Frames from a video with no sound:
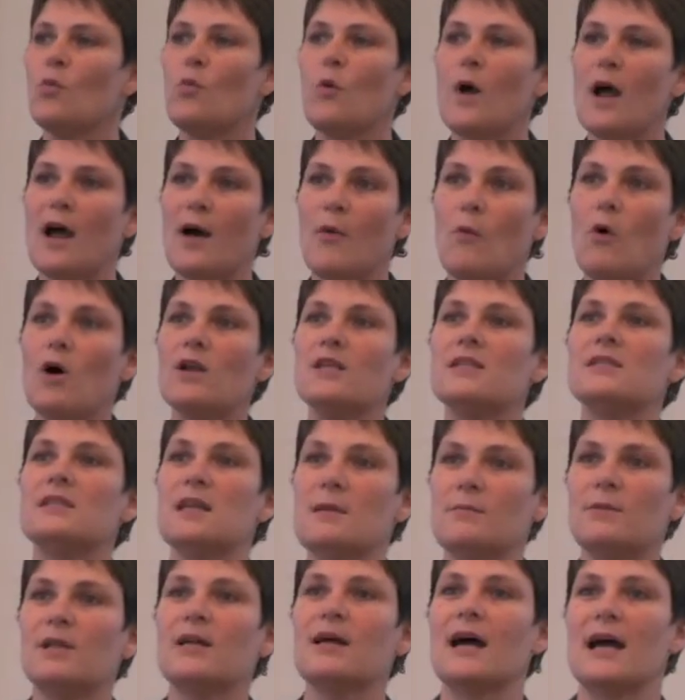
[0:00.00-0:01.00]
What is the
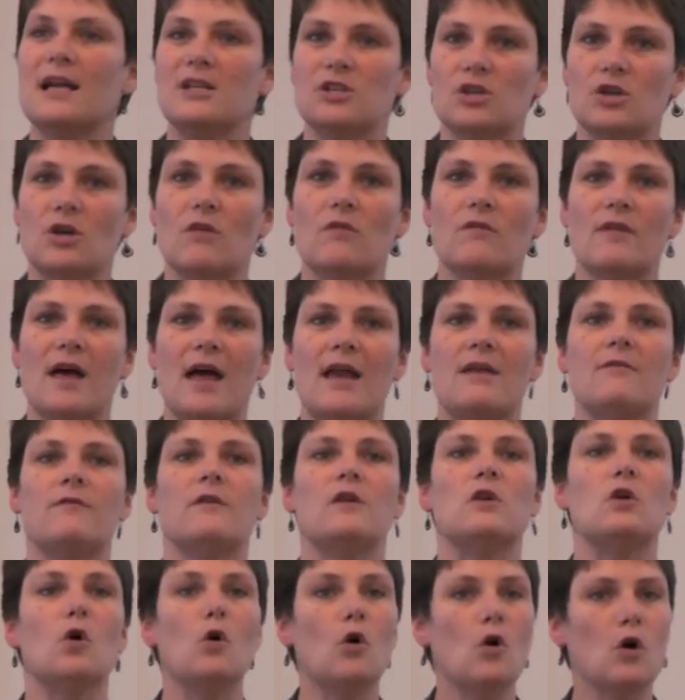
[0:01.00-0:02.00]
implication of that
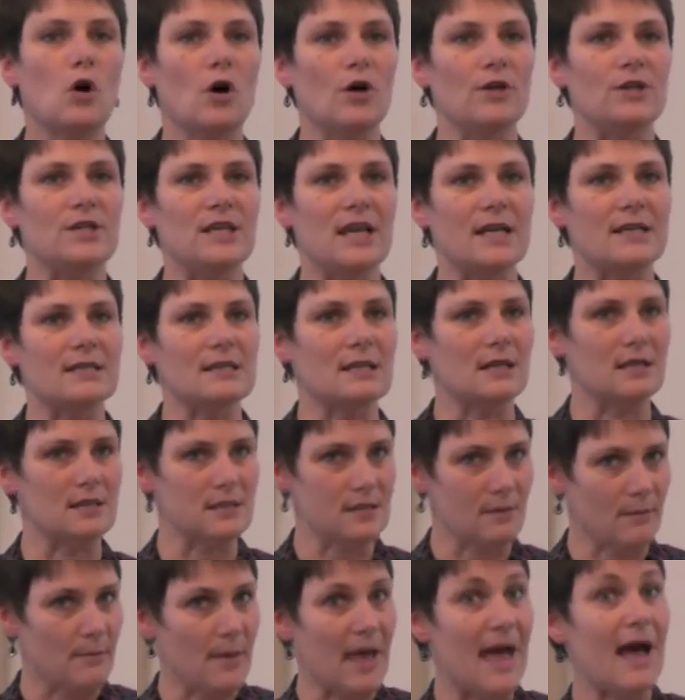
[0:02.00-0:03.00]
for your context? And
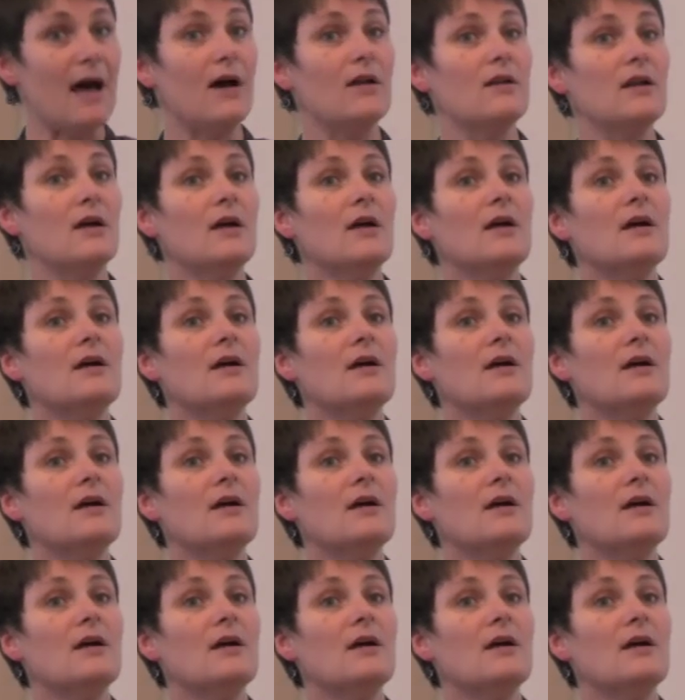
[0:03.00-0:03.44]
it's about